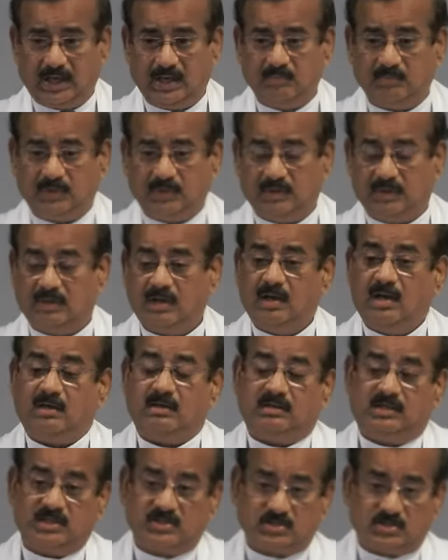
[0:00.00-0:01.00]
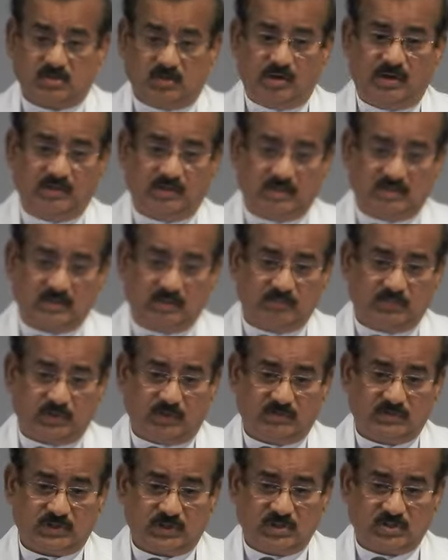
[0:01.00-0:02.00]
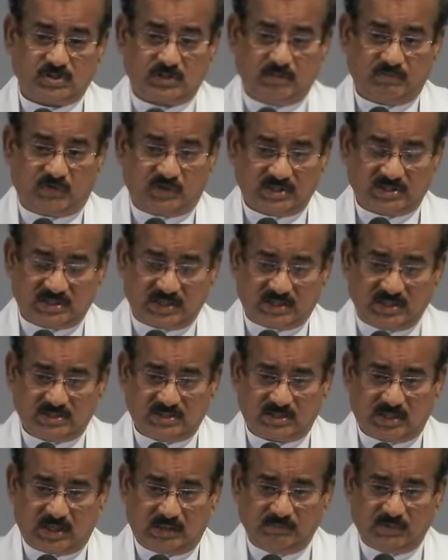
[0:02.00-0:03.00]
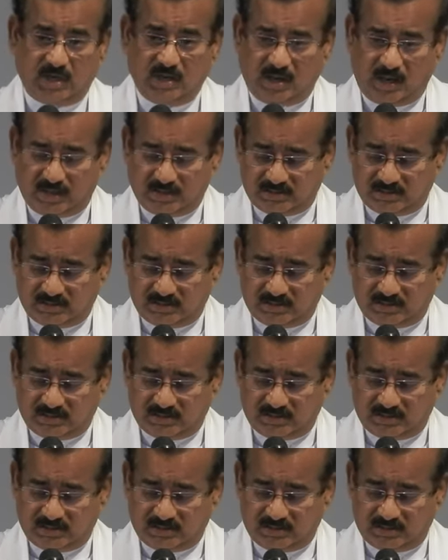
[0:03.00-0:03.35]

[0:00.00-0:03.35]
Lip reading: came and destroyed the temple of Jerusalem for the second time,